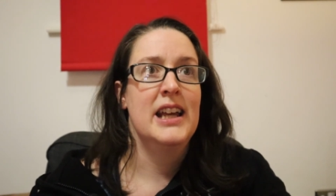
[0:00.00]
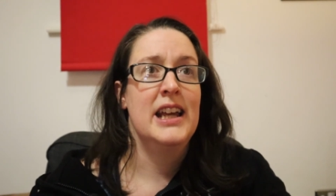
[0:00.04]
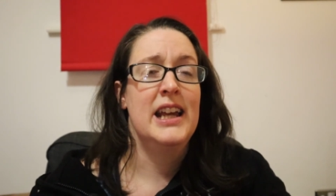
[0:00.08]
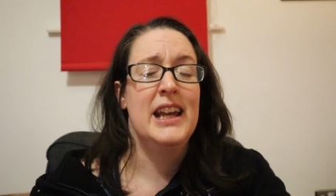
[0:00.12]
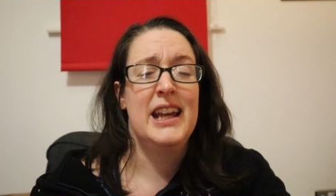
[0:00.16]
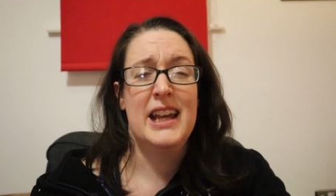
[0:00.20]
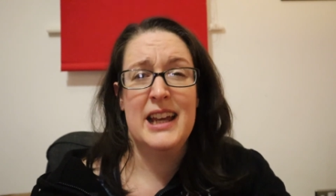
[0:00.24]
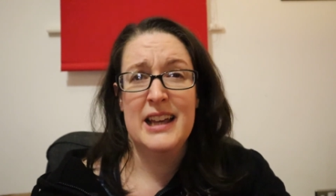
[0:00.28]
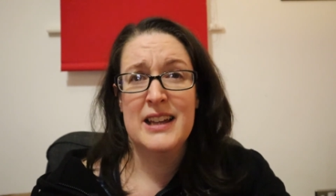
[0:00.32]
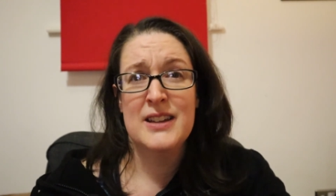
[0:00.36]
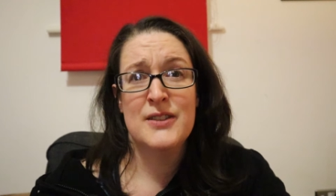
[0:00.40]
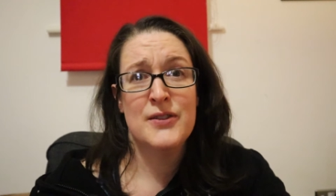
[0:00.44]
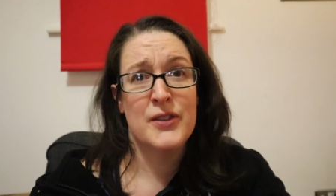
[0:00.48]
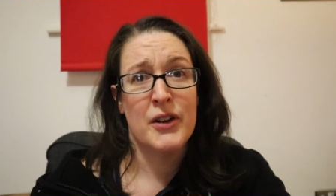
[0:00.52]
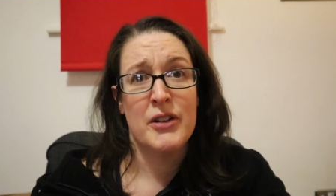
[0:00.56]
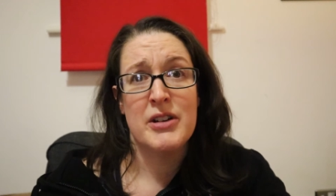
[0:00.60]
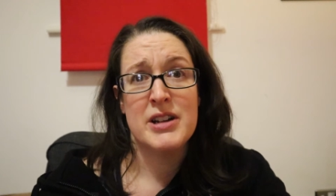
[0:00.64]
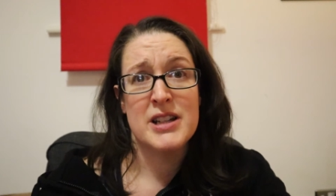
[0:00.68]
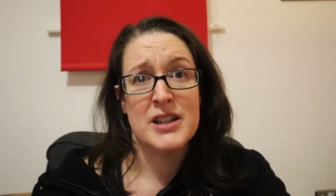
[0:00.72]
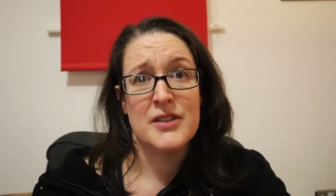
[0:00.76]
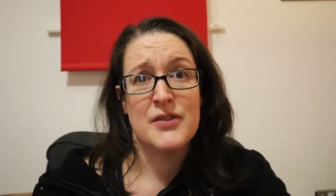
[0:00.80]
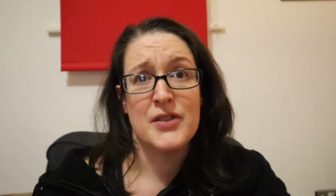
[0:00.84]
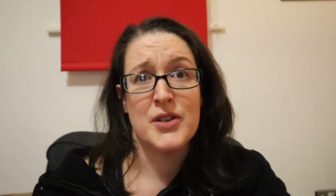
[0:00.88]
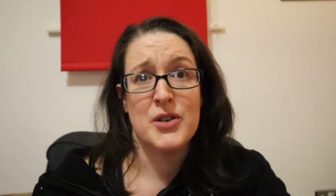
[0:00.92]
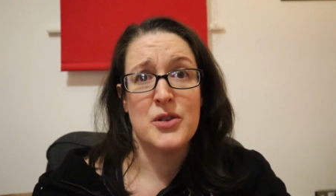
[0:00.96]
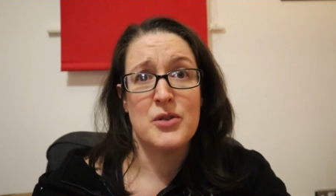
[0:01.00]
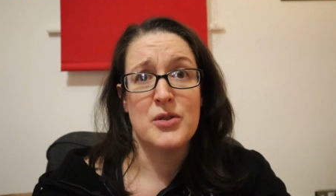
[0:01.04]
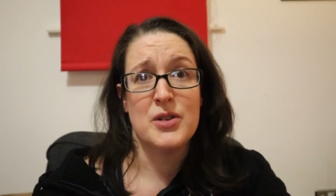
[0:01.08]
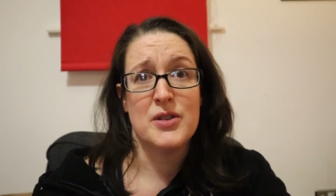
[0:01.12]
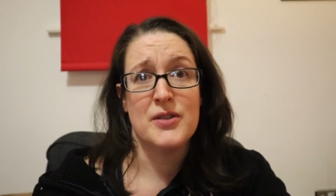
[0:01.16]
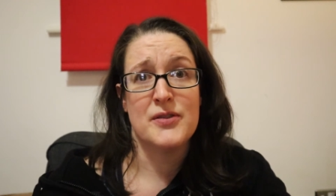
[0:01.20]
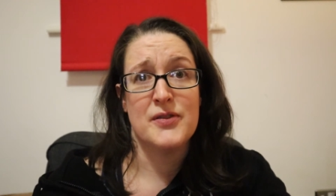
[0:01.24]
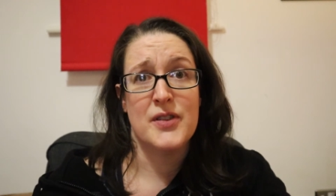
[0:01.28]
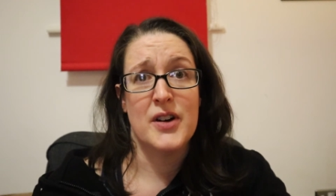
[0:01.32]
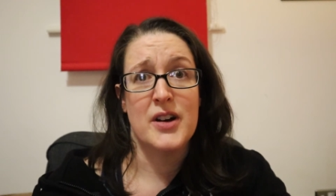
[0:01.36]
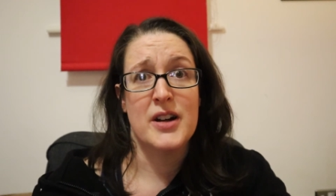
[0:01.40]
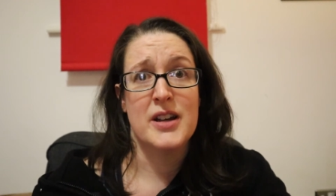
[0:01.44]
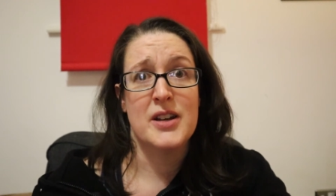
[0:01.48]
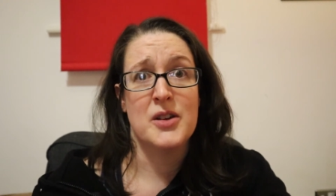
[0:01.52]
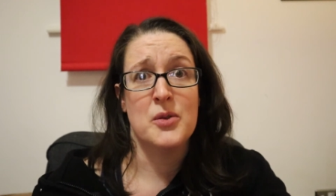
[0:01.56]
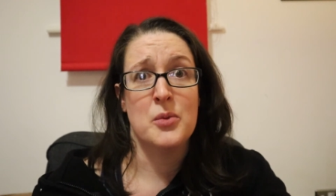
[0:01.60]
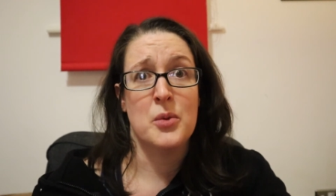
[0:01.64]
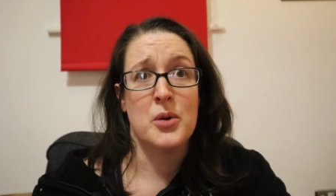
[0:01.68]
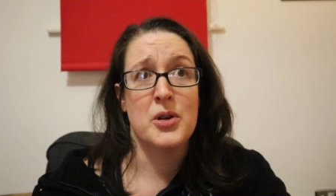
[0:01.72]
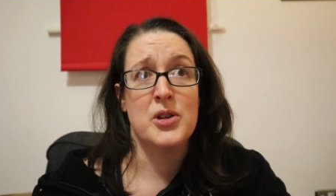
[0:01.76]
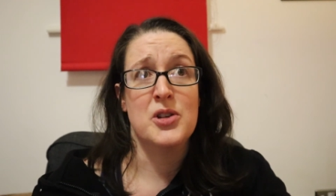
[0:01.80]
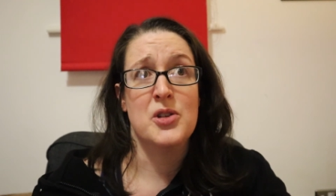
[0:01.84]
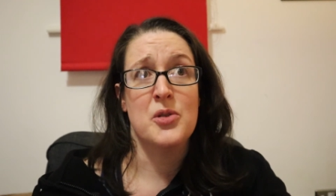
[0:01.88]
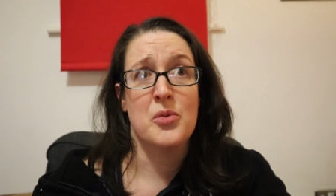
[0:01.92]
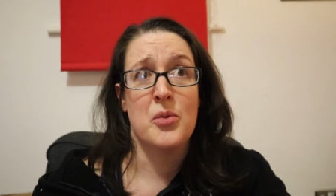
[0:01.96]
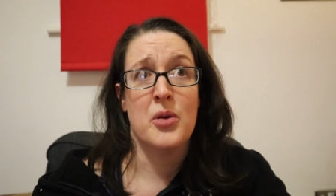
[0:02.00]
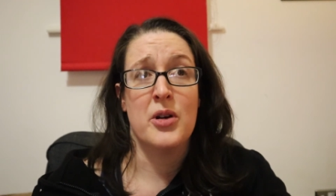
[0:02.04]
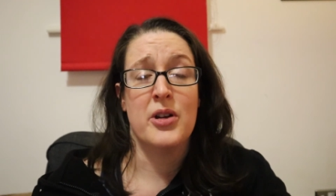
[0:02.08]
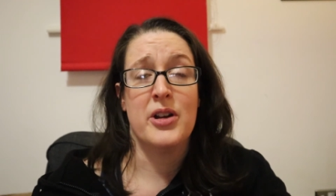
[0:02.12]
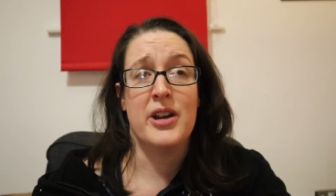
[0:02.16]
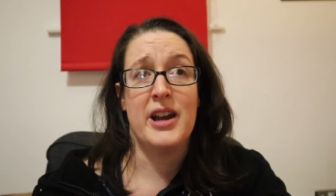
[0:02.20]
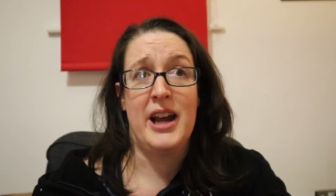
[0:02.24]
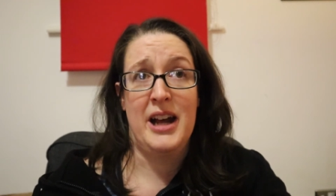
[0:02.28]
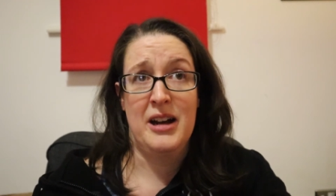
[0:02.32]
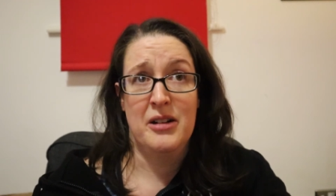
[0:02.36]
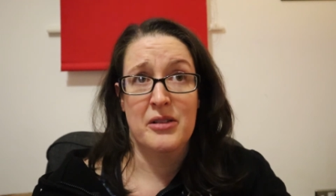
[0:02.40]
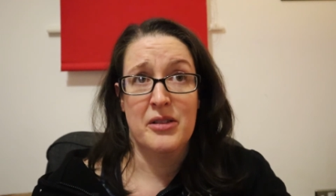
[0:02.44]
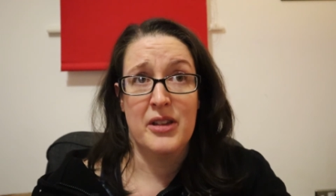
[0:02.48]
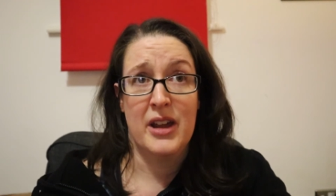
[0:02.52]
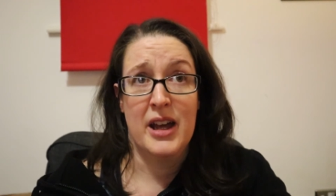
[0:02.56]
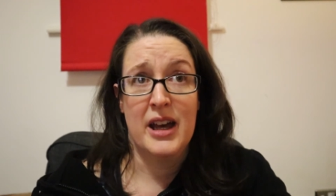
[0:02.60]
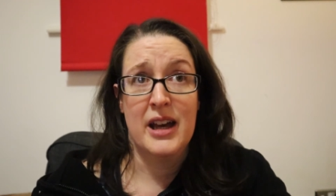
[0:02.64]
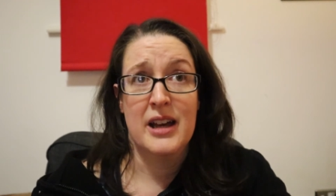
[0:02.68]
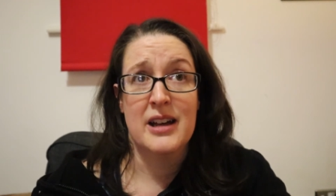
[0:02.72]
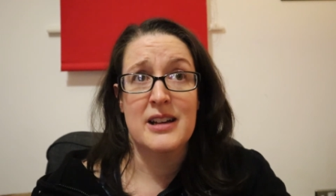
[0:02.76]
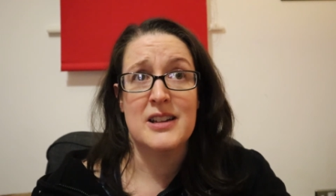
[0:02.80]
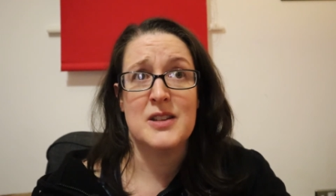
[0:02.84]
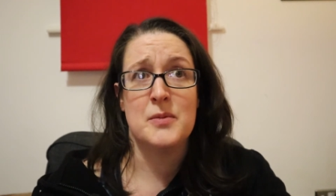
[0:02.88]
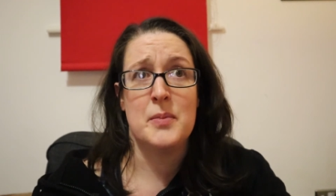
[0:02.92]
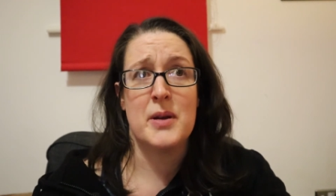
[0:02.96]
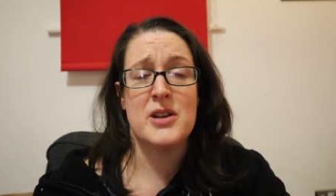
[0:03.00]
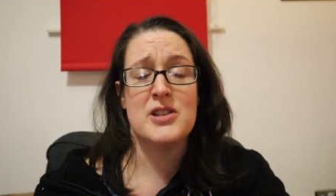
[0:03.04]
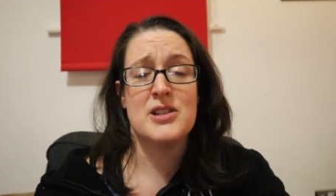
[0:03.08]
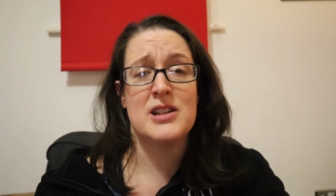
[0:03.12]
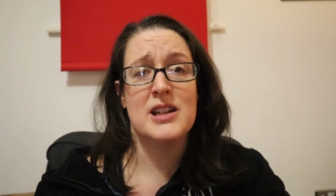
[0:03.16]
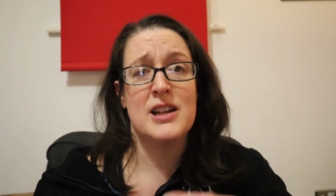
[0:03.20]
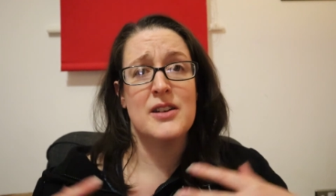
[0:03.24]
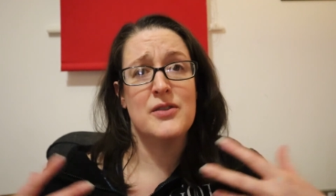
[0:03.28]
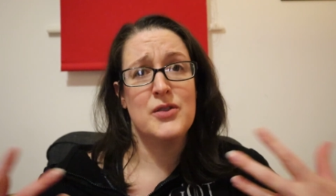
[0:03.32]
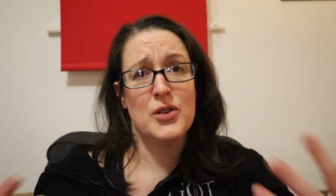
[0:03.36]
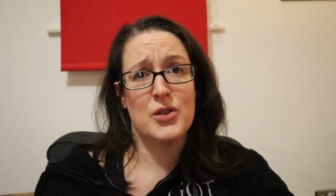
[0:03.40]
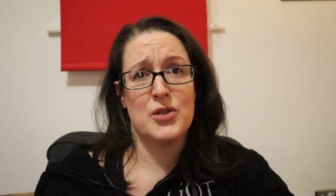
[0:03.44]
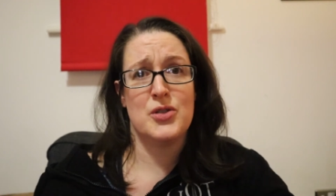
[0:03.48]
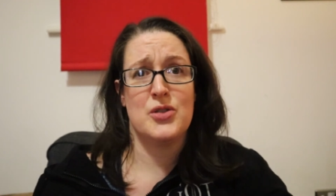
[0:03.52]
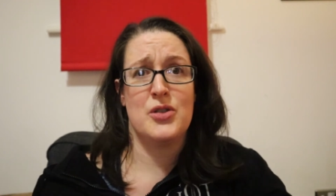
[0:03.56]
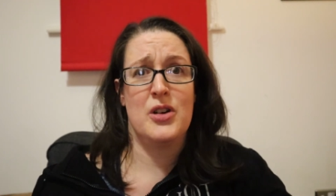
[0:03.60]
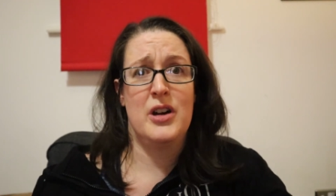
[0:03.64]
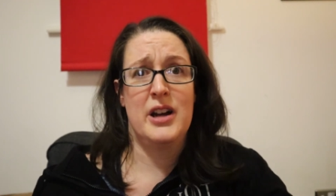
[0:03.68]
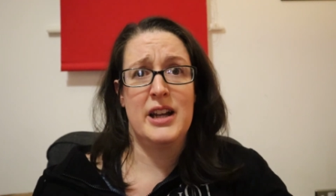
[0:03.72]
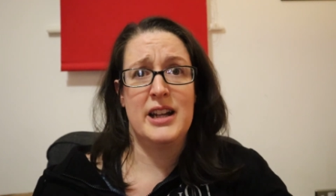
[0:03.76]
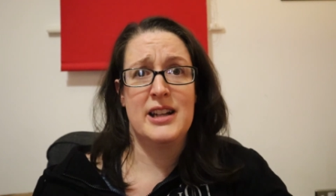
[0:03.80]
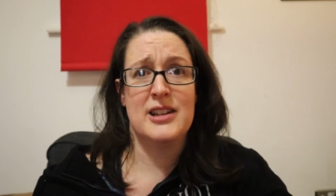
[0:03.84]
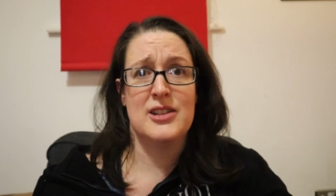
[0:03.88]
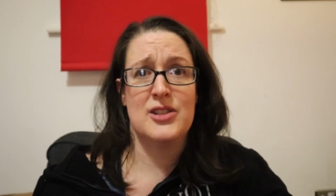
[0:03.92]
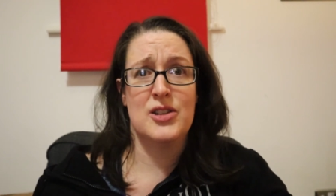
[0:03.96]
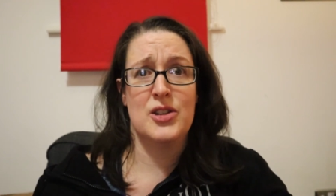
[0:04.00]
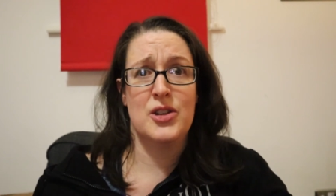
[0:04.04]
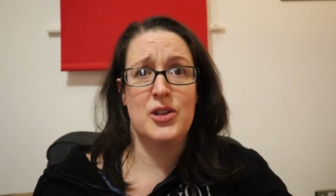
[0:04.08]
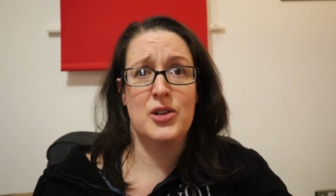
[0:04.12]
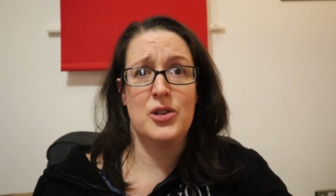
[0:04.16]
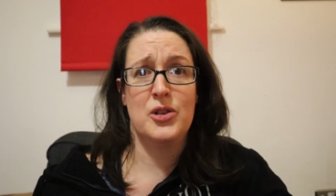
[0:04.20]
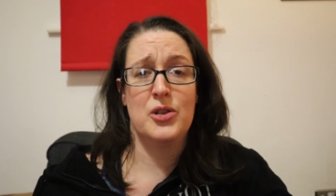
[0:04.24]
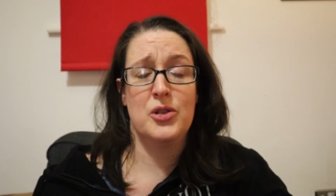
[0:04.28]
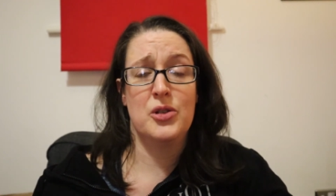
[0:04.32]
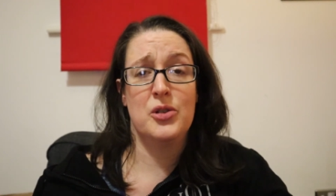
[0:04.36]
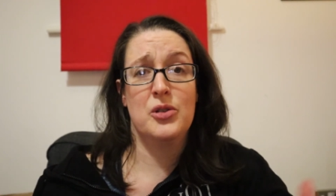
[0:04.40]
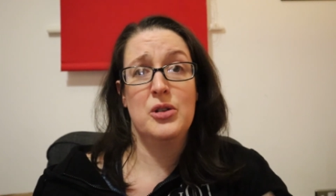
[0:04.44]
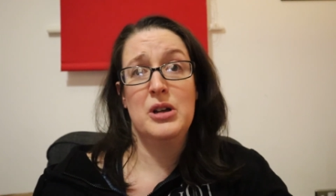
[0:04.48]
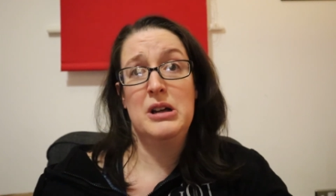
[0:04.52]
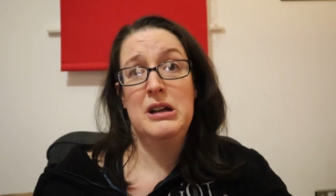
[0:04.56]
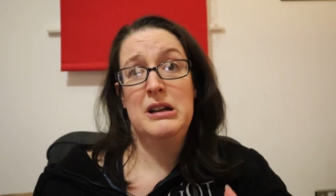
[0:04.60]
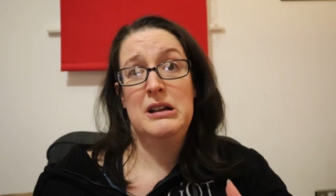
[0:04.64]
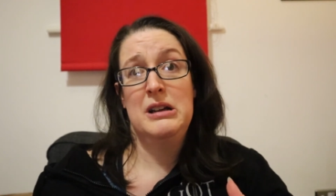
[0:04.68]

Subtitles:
it is very difficult to find what you want out there, especially if you're trying to